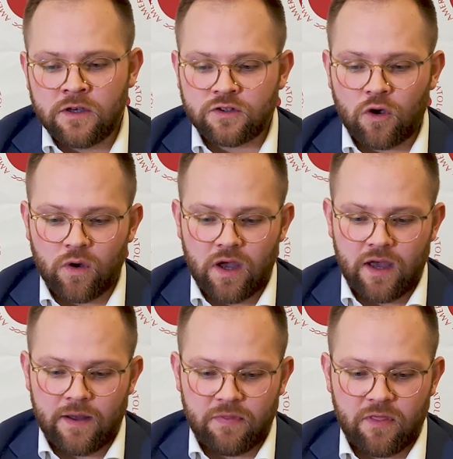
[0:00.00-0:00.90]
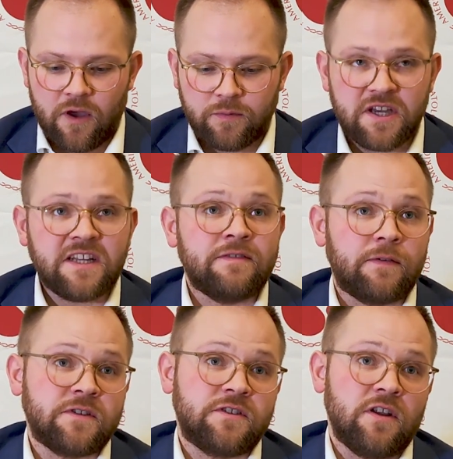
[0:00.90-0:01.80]
So uh, the objective
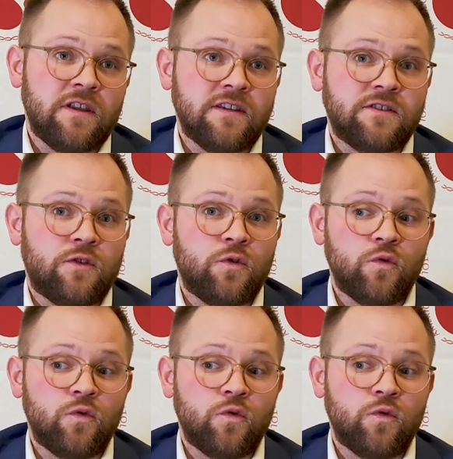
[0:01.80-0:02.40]
of the study is